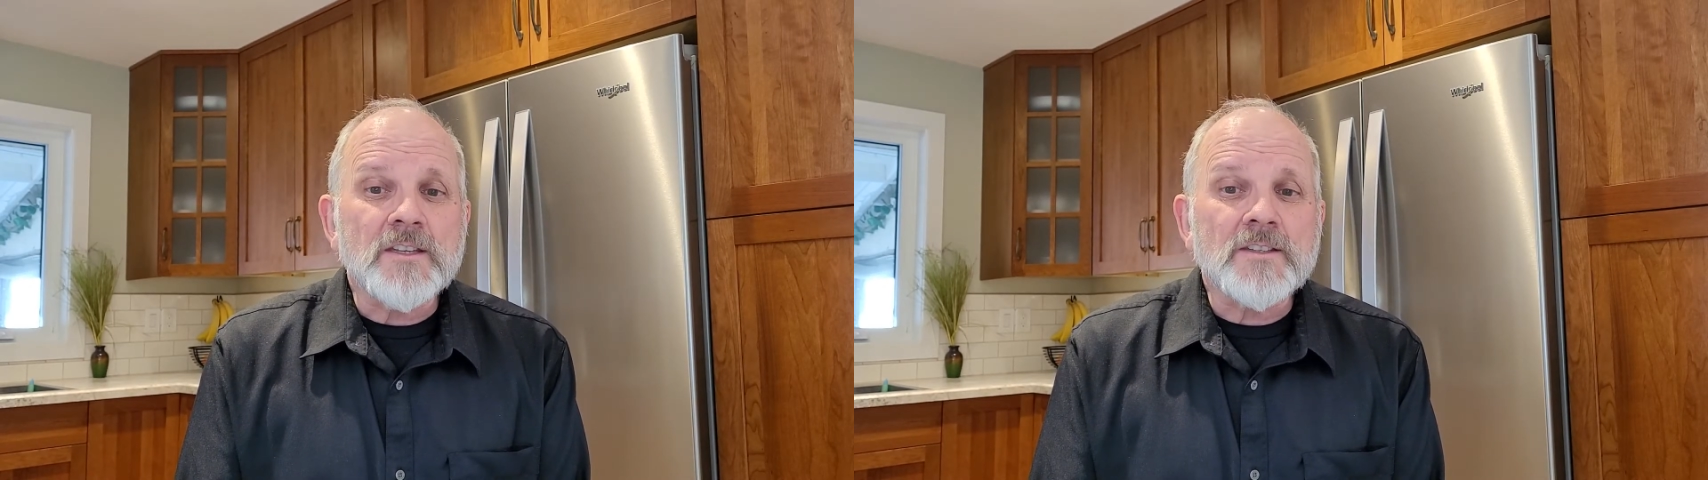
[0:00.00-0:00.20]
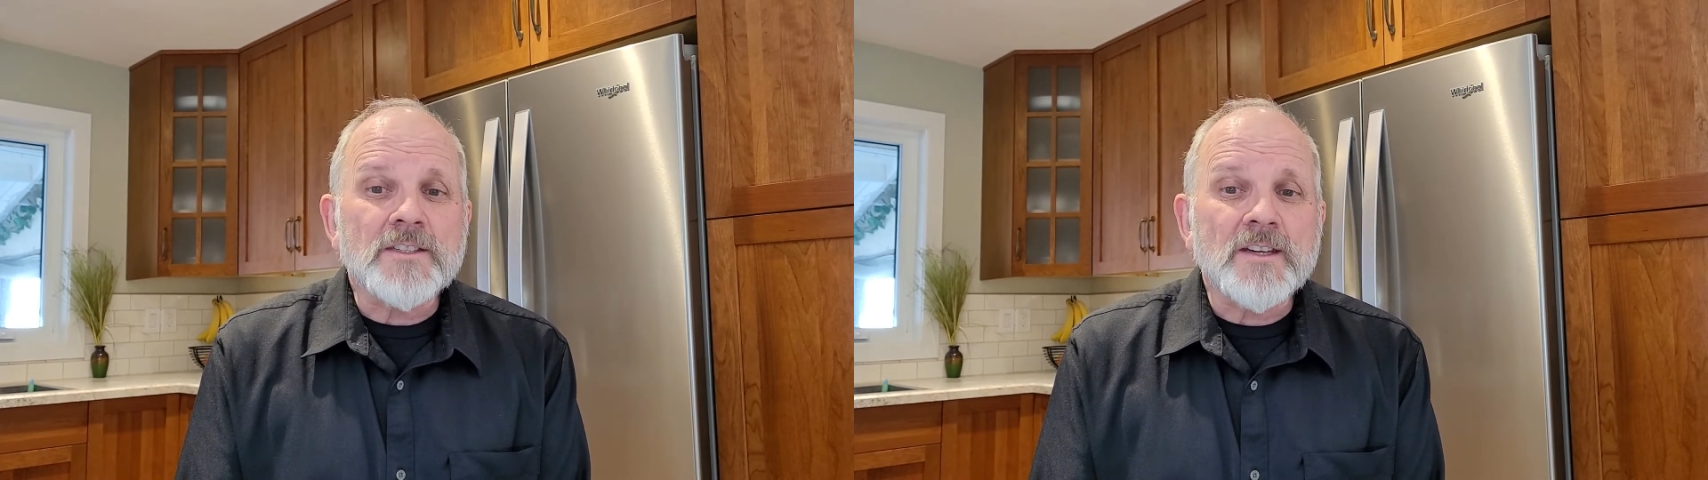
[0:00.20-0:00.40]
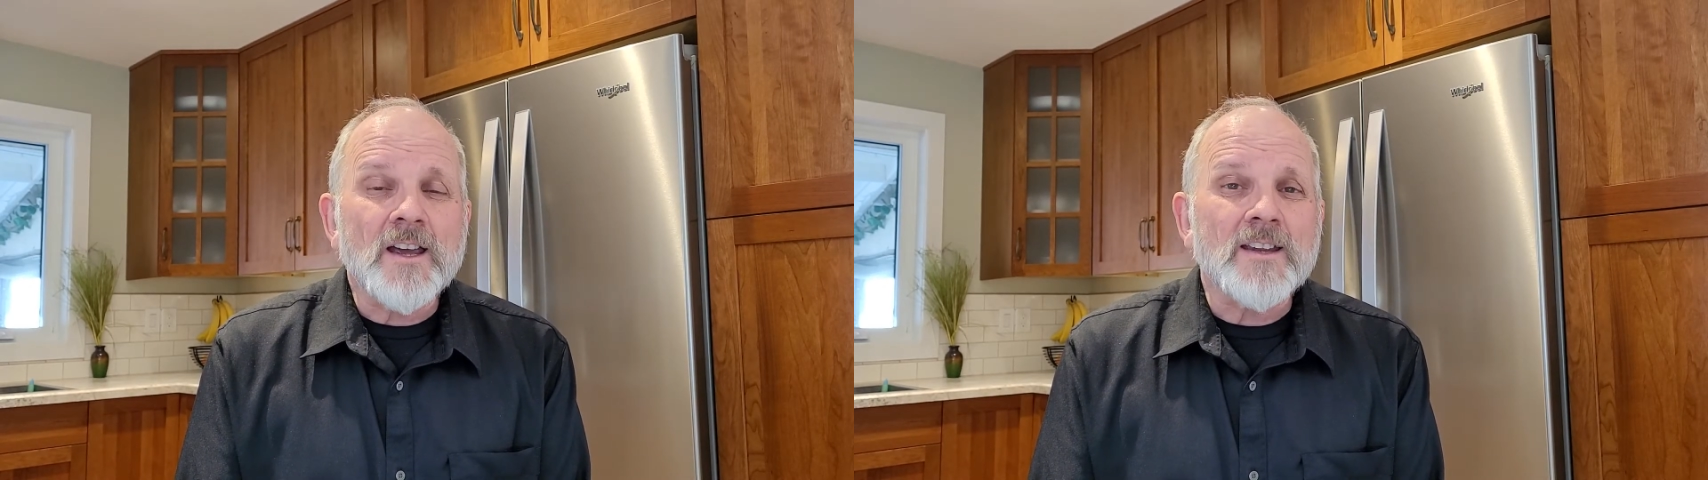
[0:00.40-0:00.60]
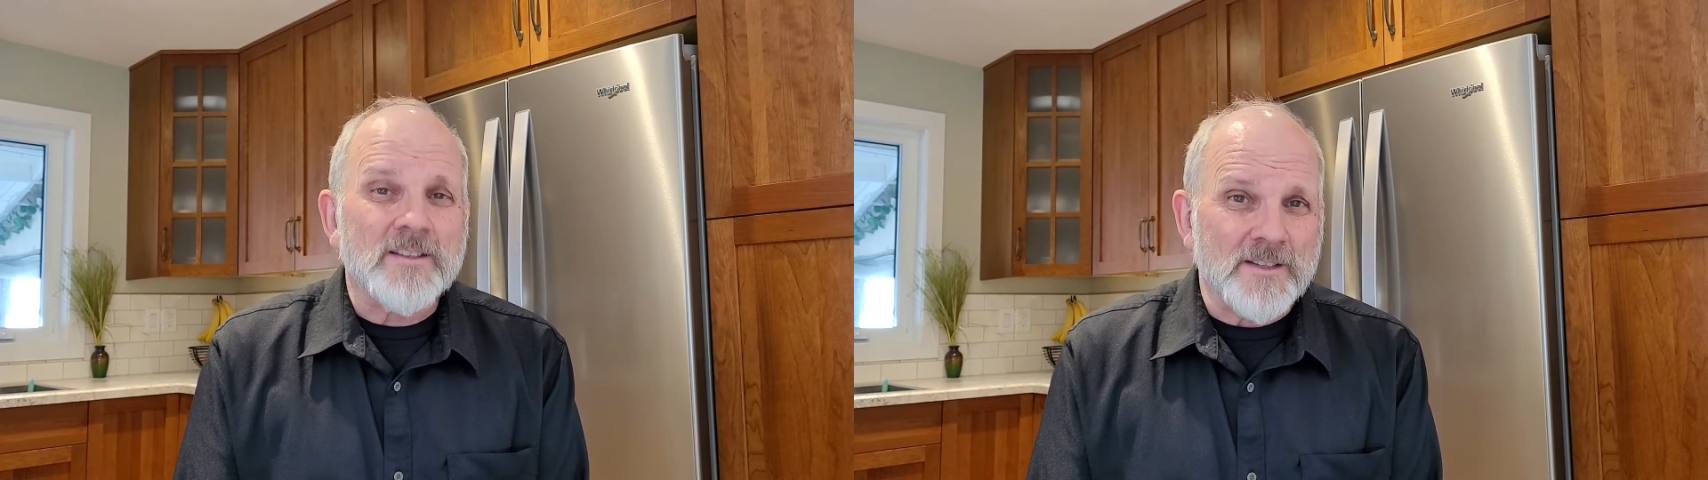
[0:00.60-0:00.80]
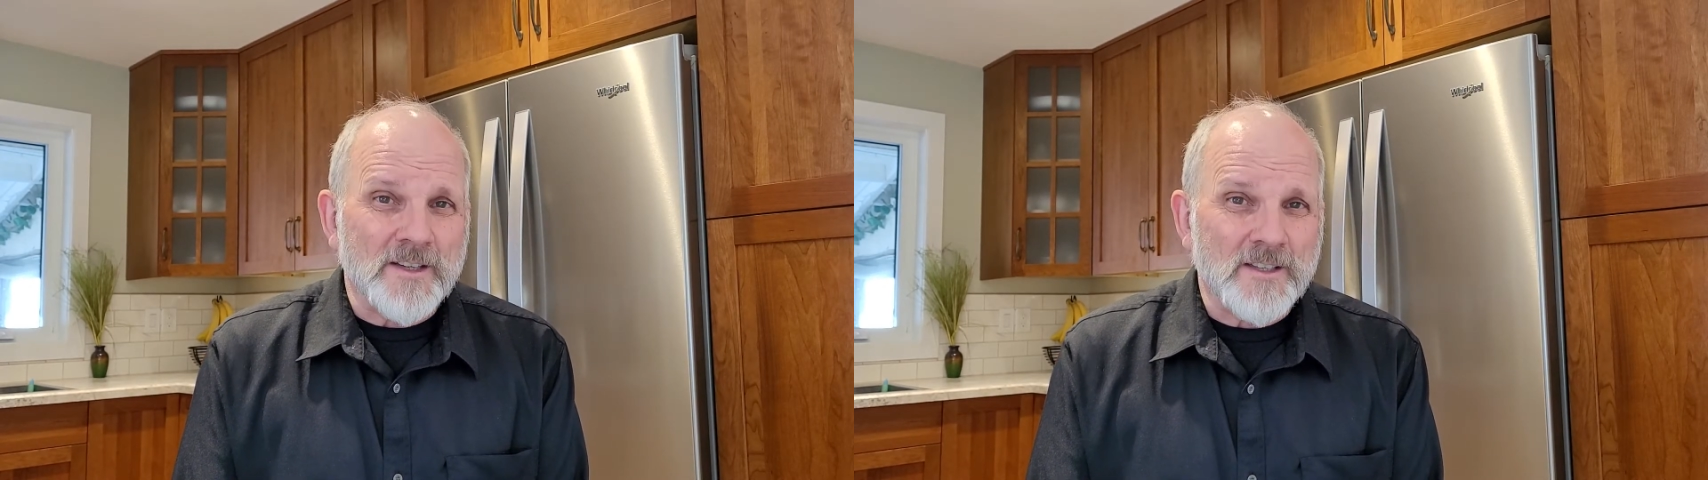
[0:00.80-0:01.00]
the
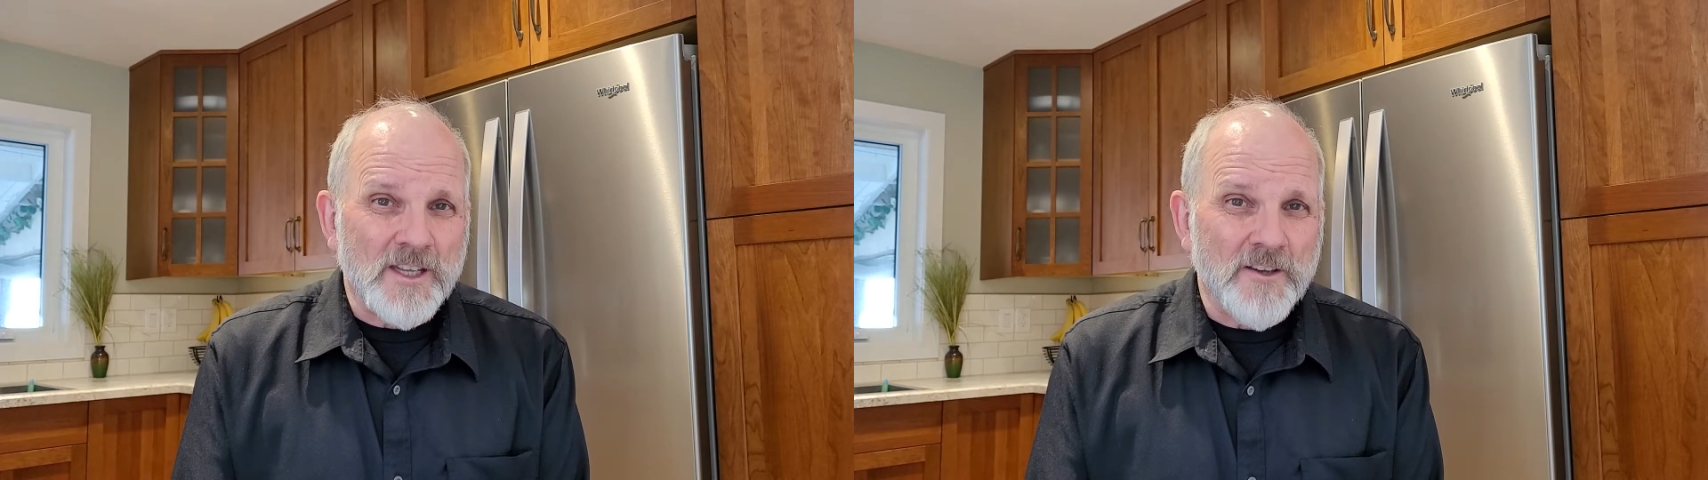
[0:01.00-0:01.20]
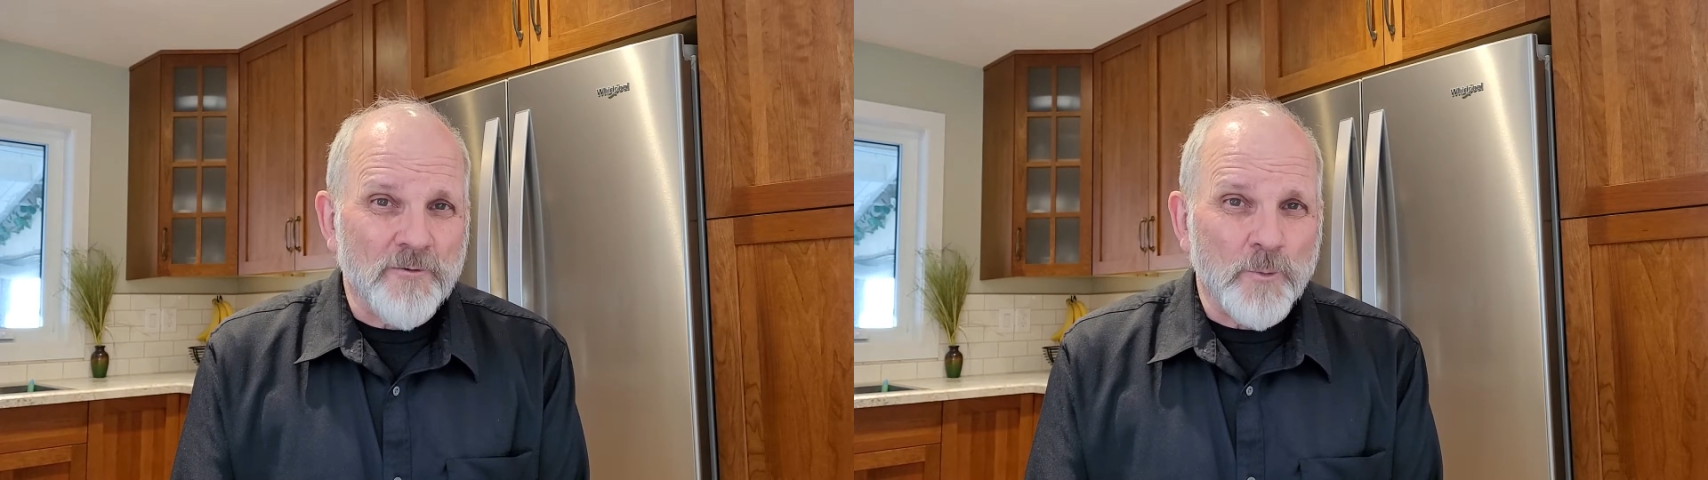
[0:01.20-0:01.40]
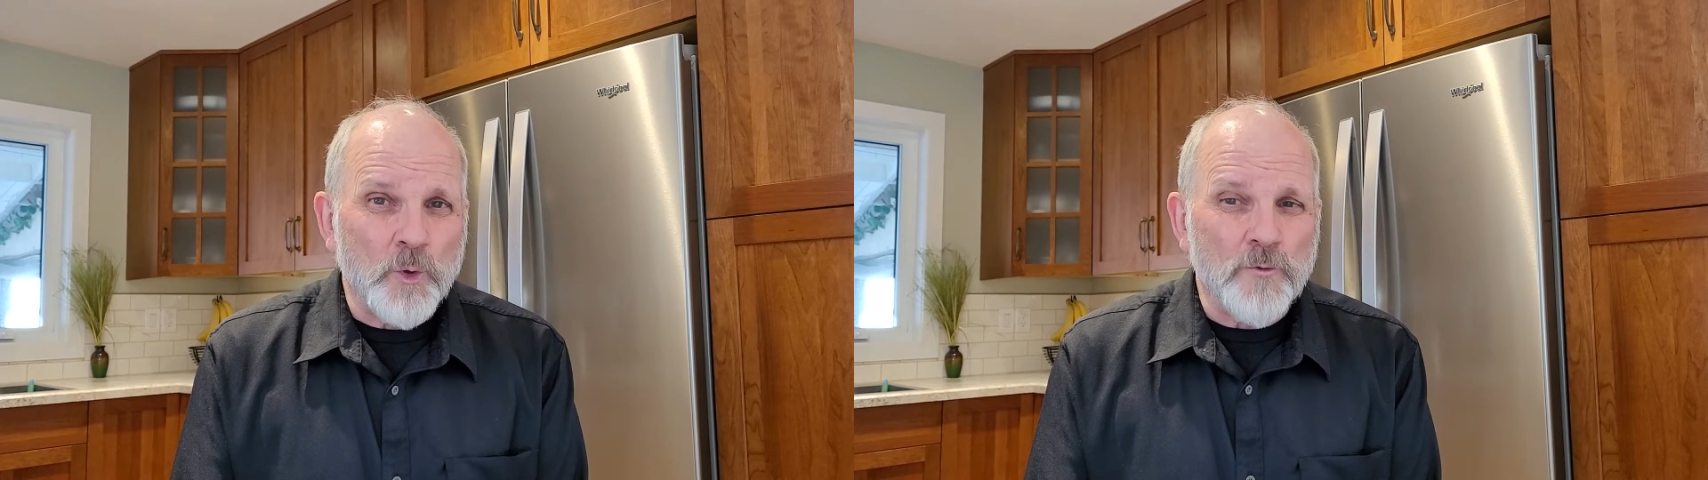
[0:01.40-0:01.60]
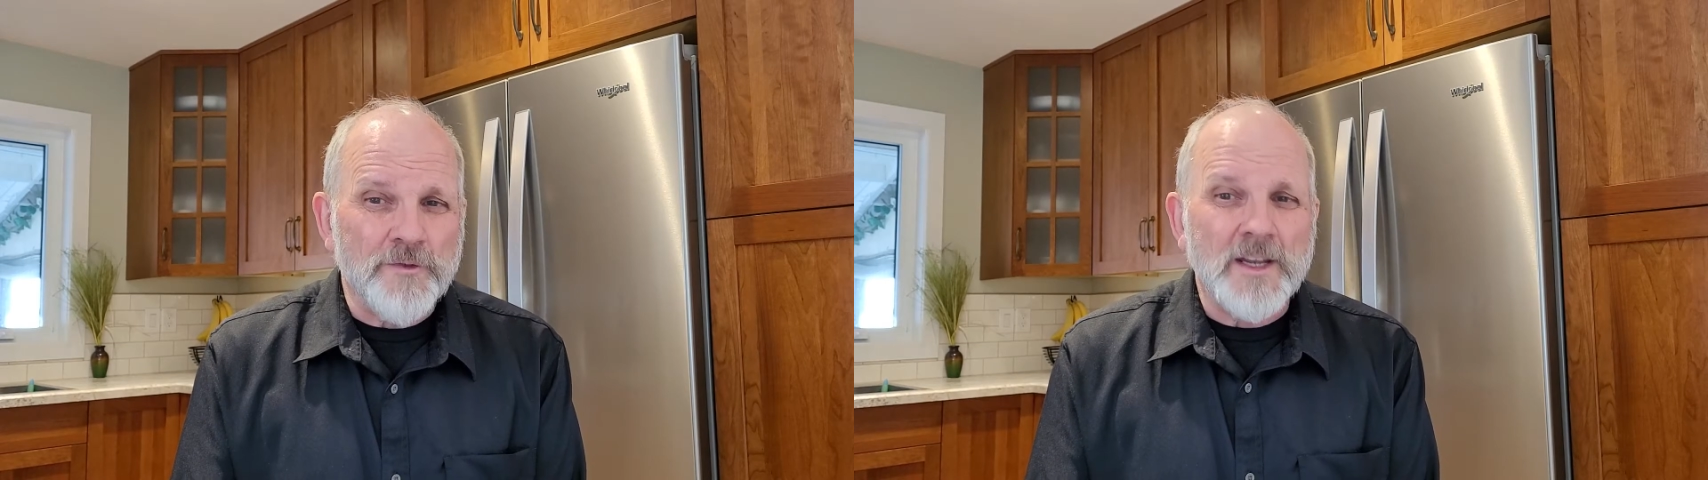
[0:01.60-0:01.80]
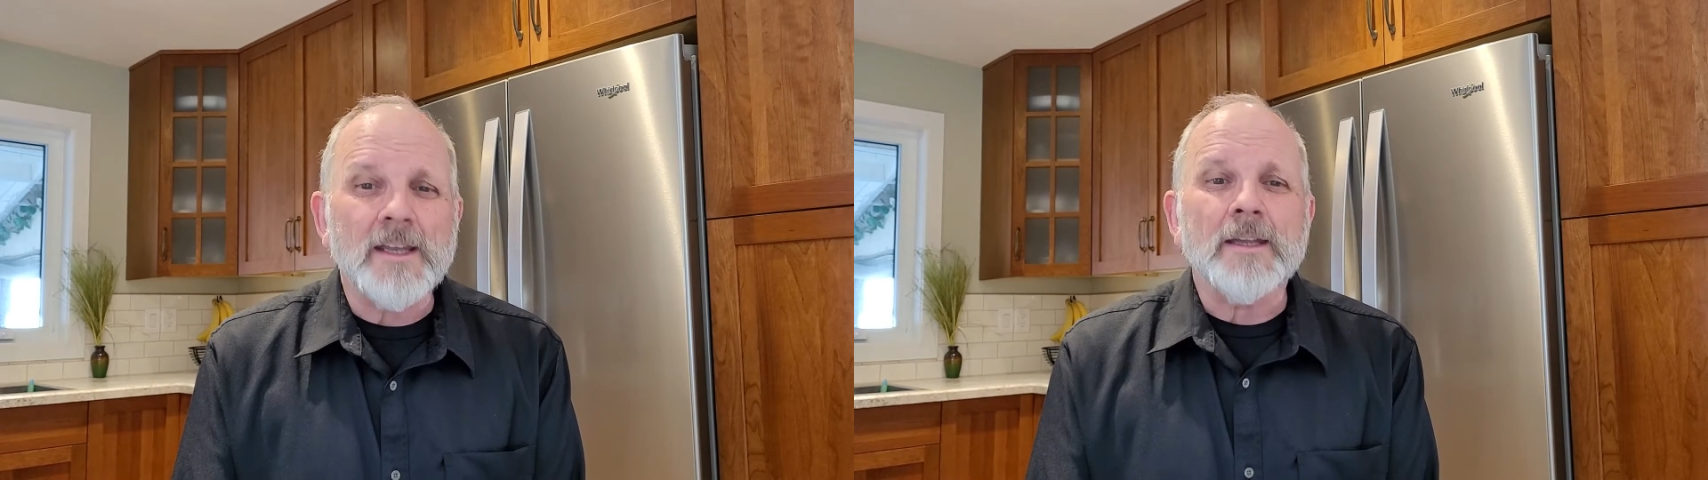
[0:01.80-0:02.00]
signs that they've
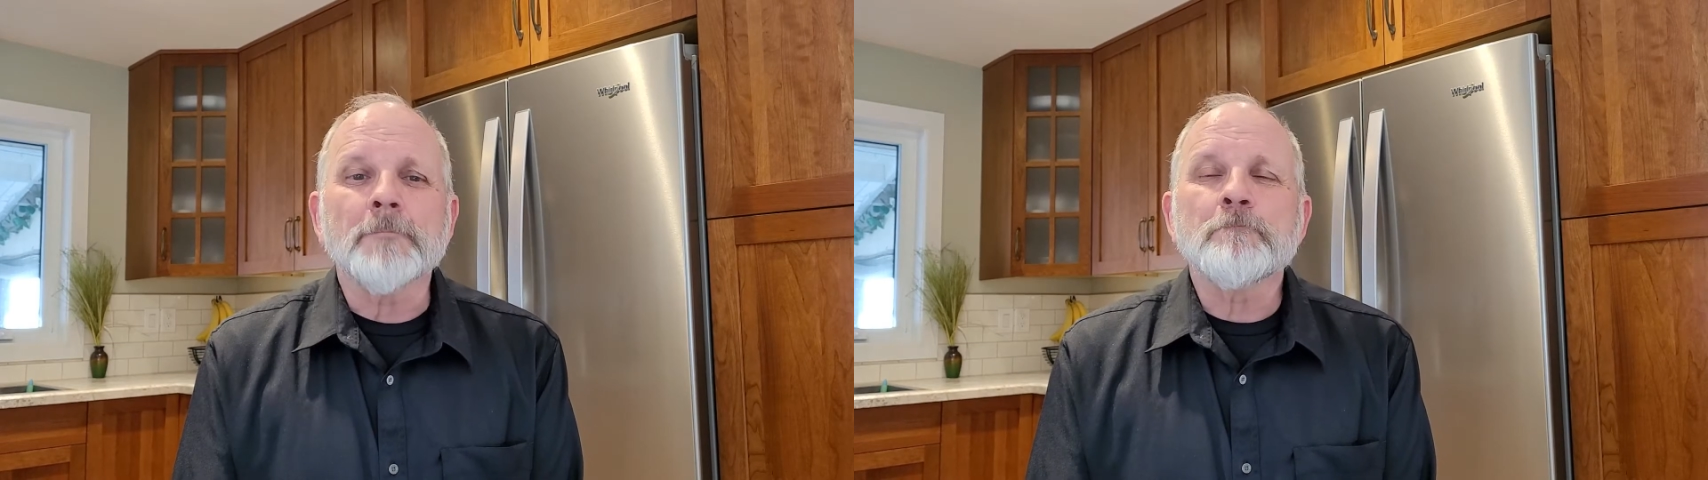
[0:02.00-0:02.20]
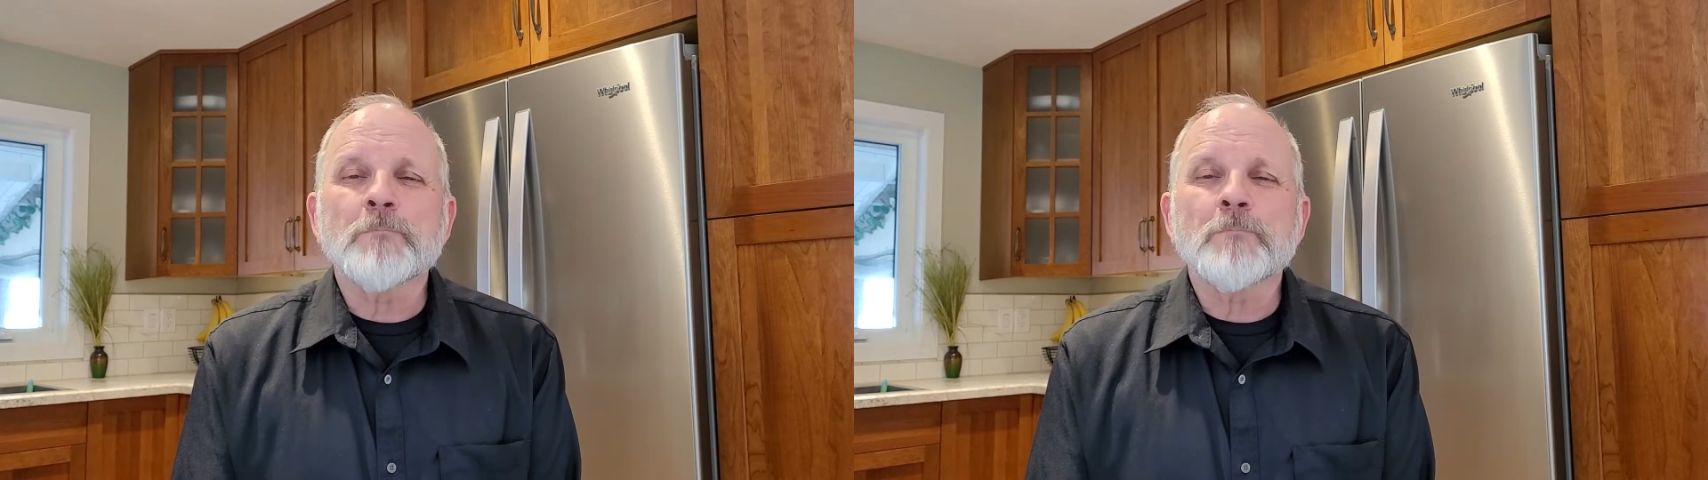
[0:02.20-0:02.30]
moved in.